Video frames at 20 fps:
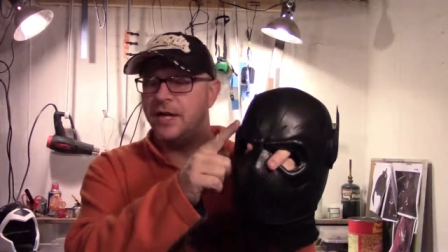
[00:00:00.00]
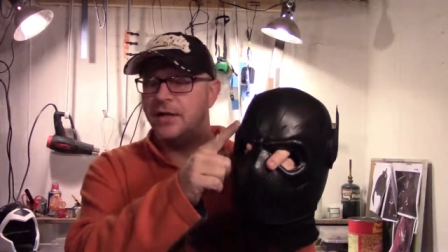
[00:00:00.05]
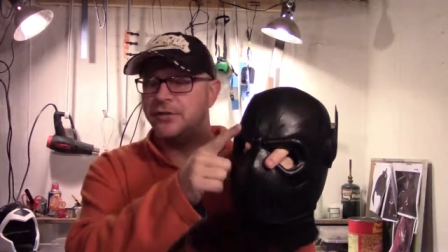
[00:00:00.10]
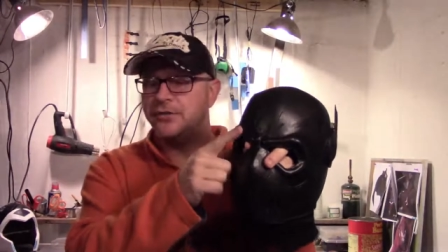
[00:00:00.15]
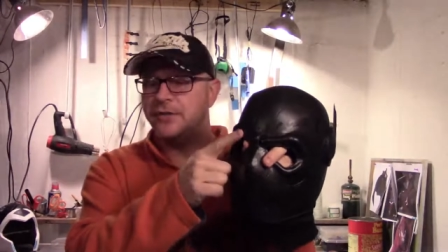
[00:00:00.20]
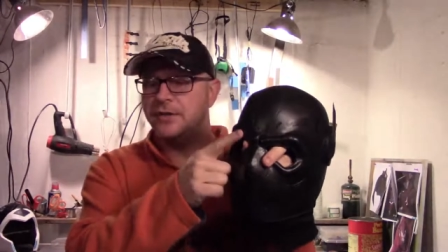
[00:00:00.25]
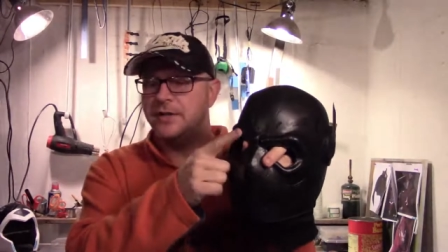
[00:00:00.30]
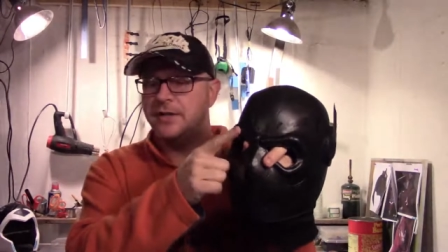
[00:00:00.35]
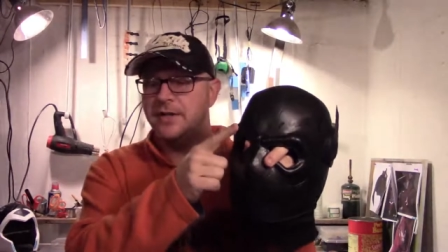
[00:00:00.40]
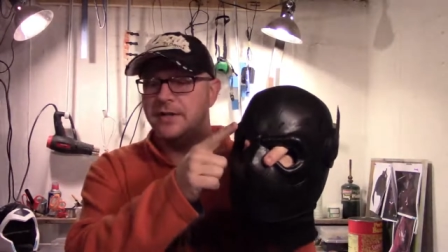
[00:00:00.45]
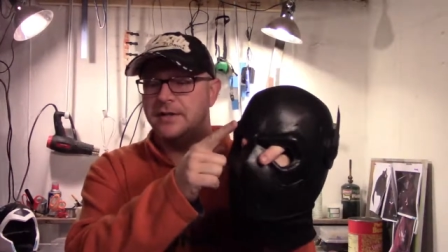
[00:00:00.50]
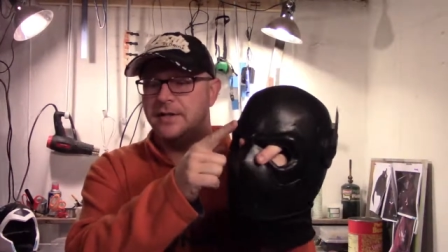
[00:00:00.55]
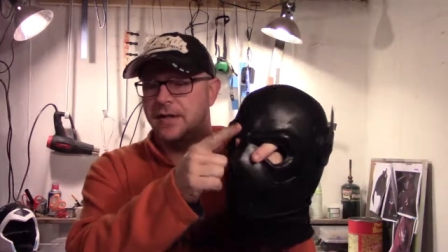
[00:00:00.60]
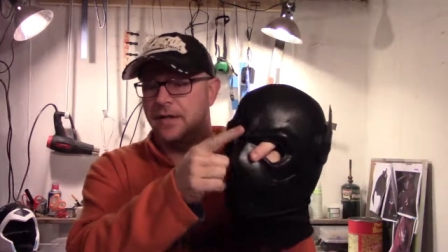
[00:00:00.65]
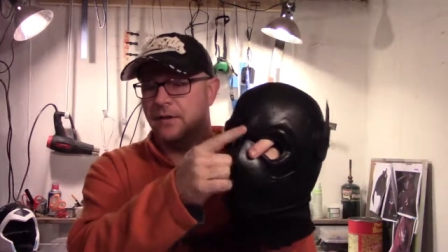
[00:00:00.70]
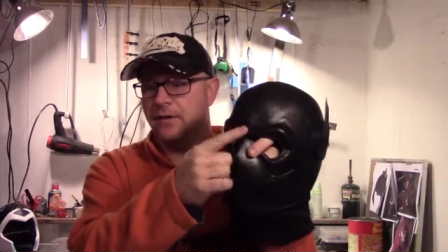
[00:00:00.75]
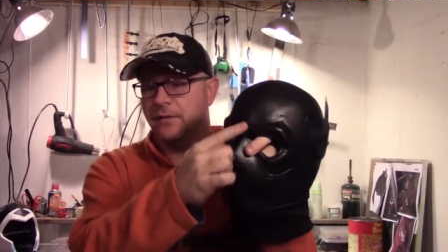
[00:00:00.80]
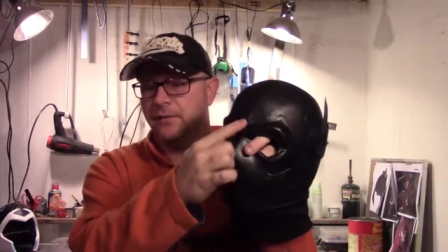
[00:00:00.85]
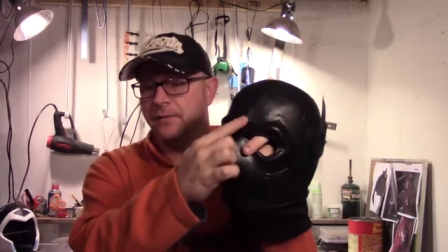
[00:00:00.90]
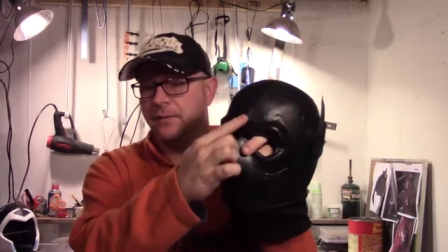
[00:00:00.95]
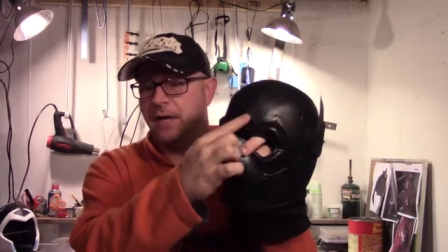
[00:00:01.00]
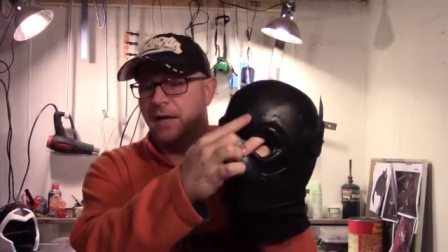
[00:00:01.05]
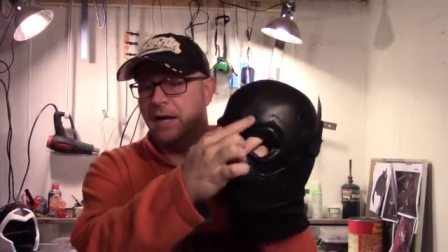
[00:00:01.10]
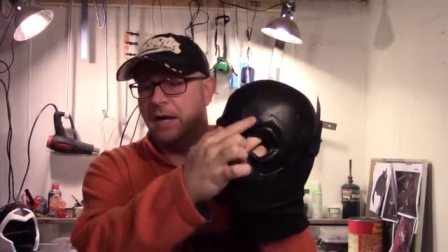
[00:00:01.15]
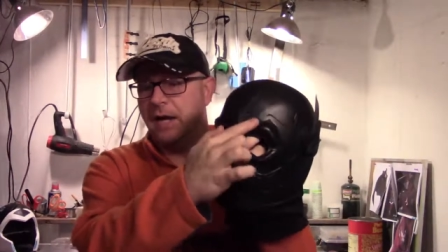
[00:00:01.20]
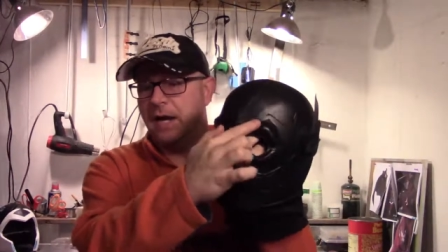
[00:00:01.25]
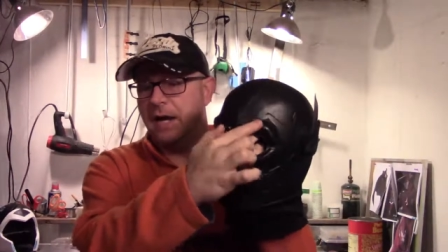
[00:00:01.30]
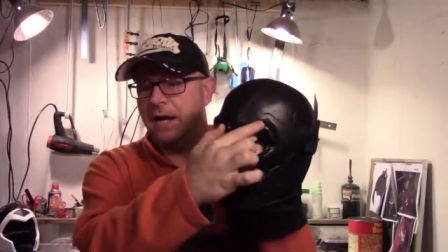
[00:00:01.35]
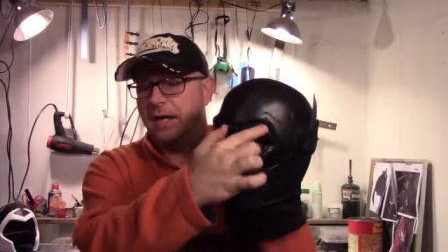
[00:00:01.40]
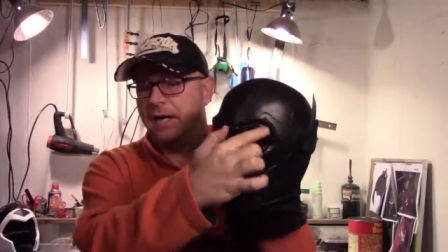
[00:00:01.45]
extra detail
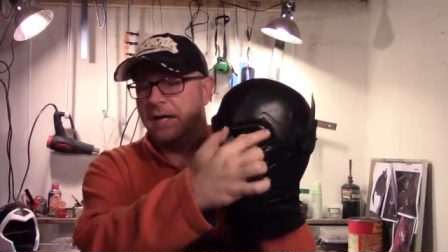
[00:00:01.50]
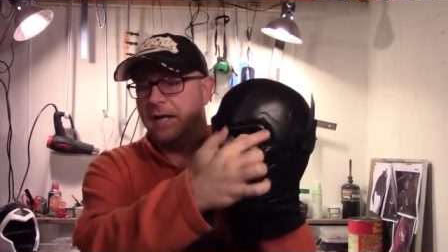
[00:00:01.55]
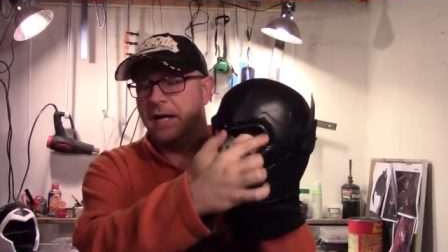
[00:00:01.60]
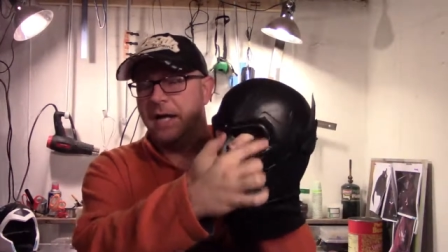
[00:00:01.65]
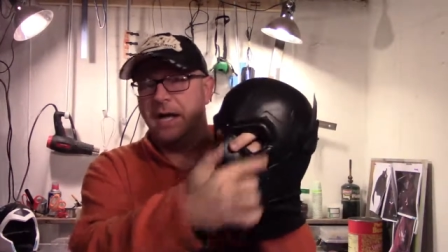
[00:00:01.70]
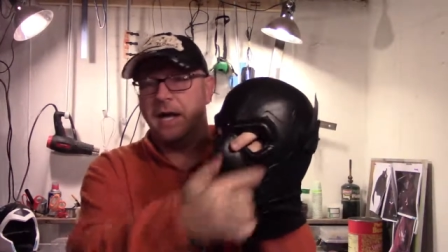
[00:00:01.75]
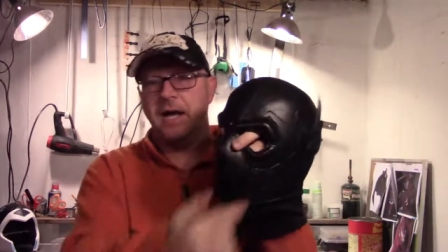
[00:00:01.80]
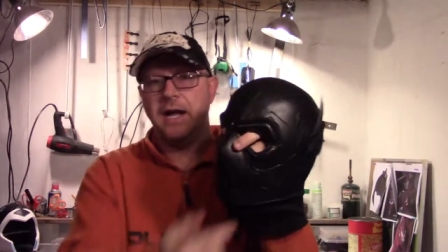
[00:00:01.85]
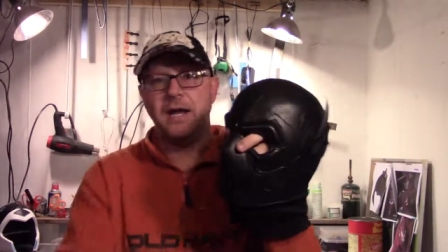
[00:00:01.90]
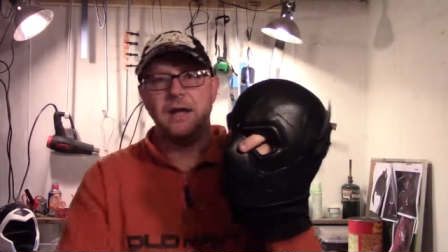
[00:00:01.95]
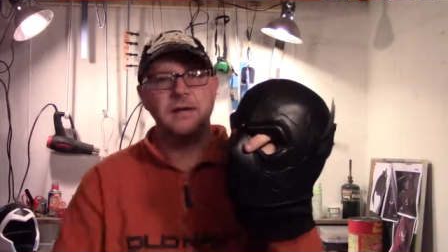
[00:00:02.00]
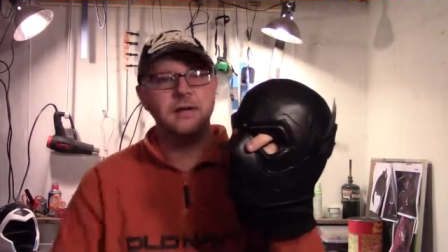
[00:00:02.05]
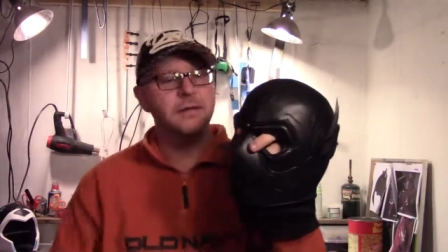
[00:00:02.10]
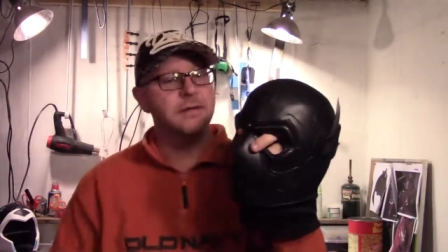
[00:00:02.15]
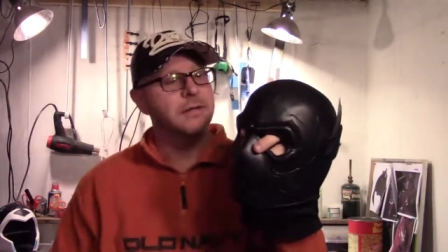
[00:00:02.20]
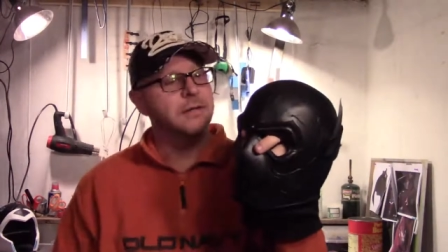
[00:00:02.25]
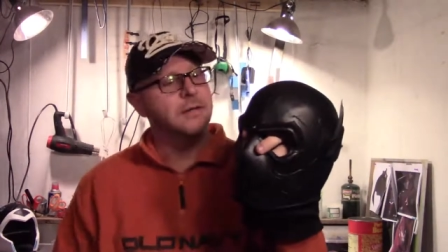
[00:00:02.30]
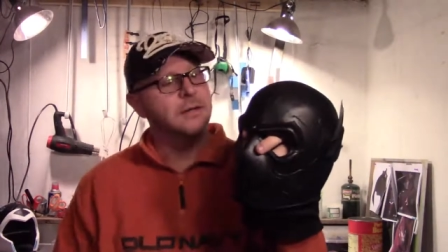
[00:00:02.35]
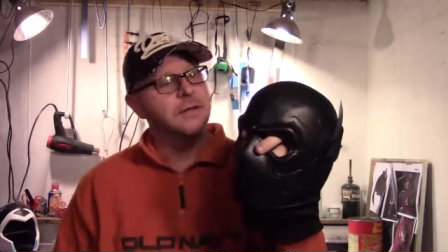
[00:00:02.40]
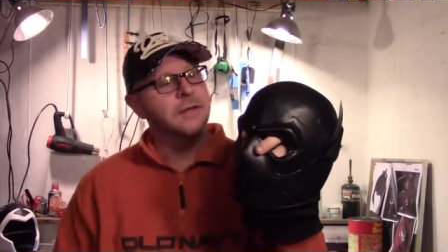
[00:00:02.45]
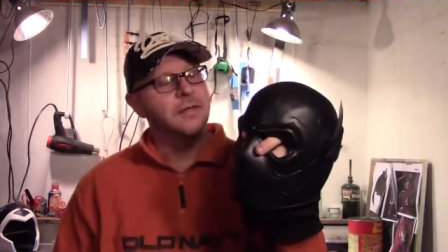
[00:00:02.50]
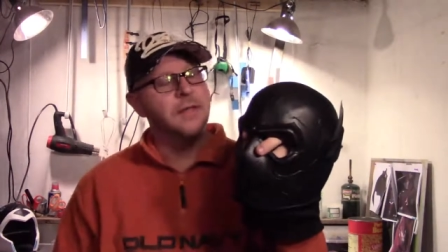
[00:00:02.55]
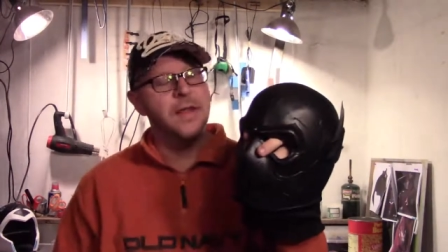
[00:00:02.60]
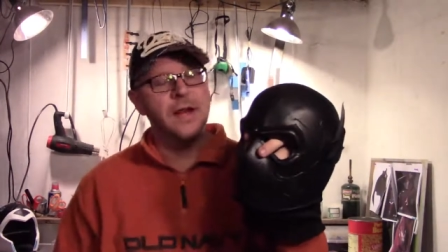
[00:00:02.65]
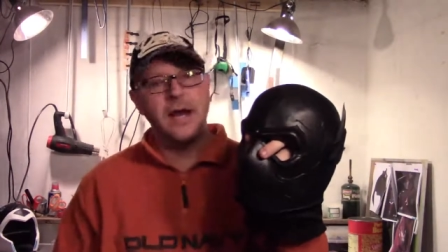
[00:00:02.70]
I can add that